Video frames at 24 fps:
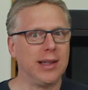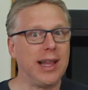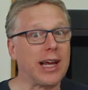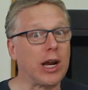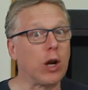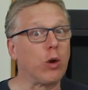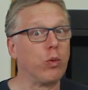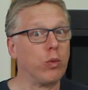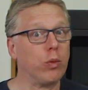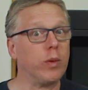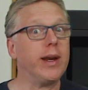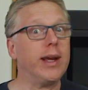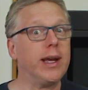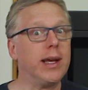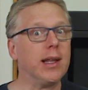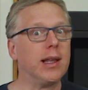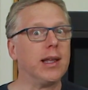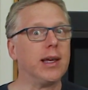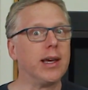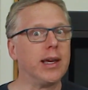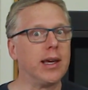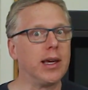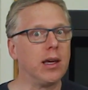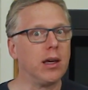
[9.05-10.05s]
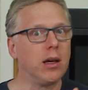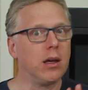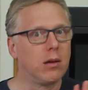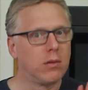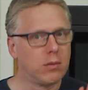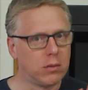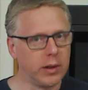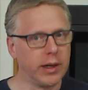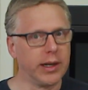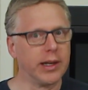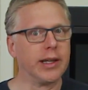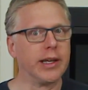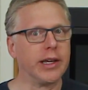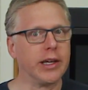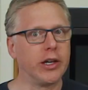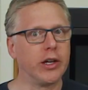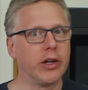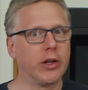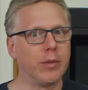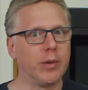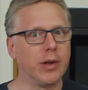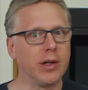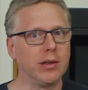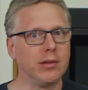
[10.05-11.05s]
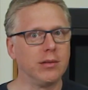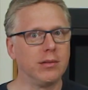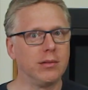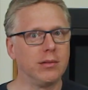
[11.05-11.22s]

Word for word: Like a really, really good one.